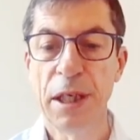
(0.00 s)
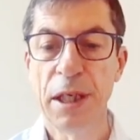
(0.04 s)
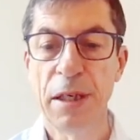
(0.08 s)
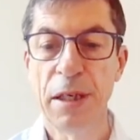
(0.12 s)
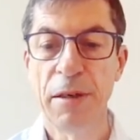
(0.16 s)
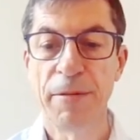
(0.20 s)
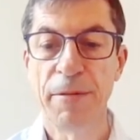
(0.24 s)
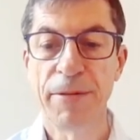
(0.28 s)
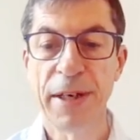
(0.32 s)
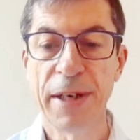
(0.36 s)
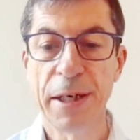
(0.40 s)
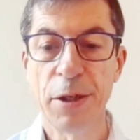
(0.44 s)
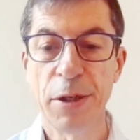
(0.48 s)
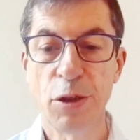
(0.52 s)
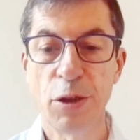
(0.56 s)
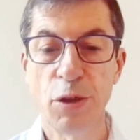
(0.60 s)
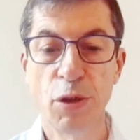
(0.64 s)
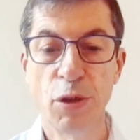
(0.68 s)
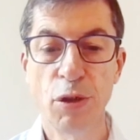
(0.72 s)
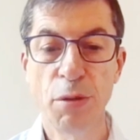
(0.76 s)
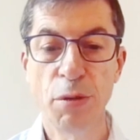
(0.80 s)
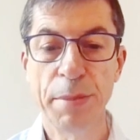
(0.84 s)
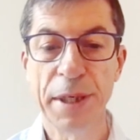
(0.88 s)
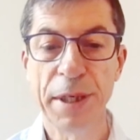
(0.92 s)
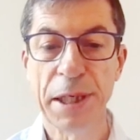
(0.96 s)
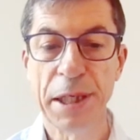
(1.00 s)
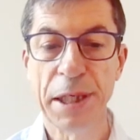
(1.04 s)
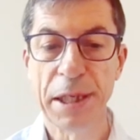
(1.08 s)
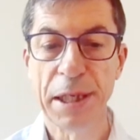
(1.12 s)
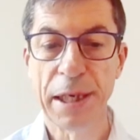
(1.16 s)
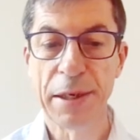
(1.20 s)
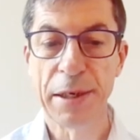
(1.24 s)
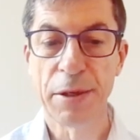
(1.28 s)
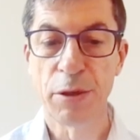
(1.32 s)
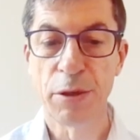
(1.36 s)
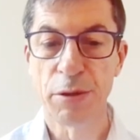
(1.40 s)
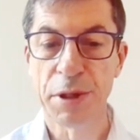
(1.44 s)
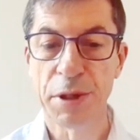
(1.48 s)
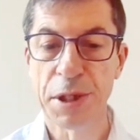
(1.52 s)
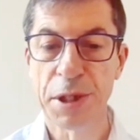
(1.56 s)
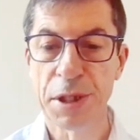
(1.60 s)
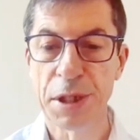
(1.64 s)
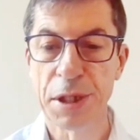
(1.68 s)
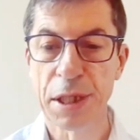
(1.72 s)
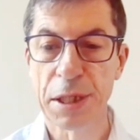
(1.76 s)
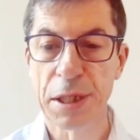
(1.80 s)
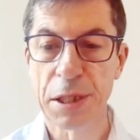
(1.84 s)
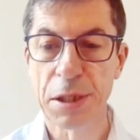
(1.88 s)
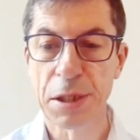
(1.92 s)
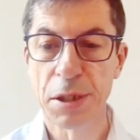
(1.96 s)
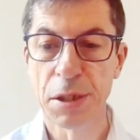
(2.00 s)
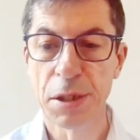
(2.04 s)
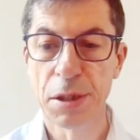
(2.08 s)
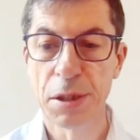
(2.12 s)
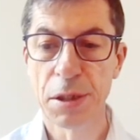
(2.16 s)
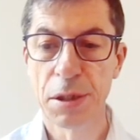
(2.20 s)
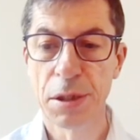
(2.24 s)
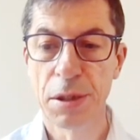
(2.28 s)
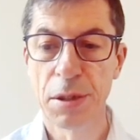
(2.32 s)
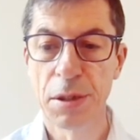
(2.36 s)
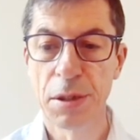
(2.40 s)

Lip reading: in phase 2b and 3 studies.